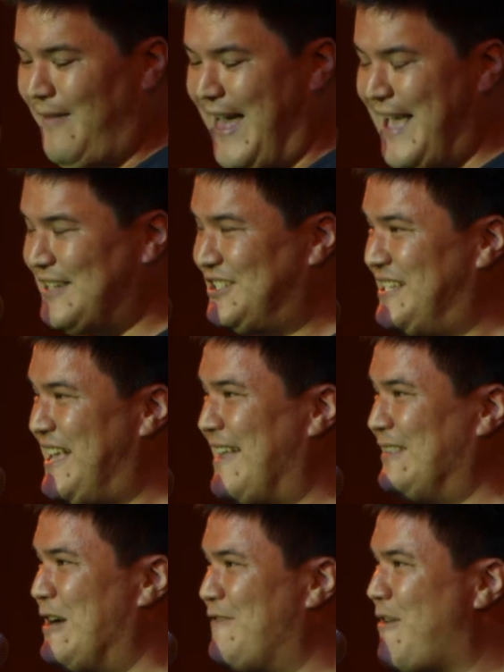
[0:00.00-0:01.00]
Like she
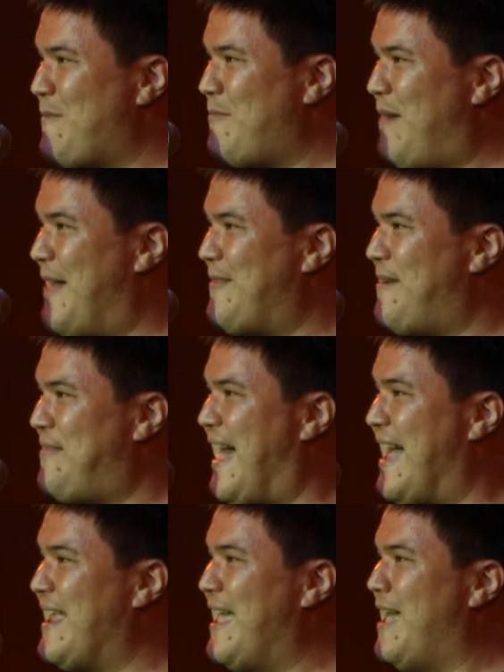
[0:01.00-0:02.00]
had learned from her mother
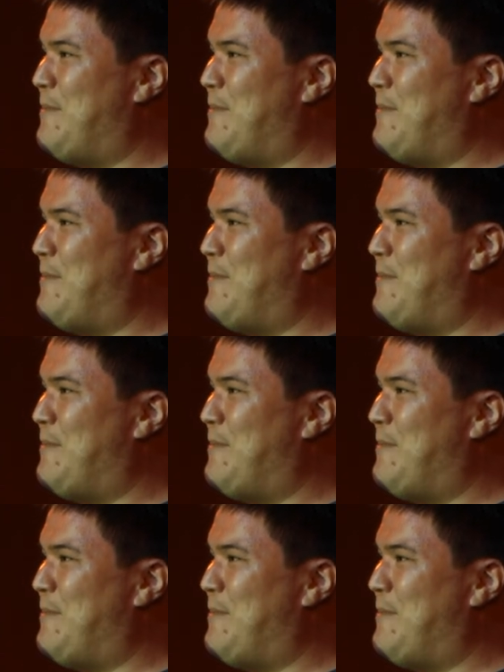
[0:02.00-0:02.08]
that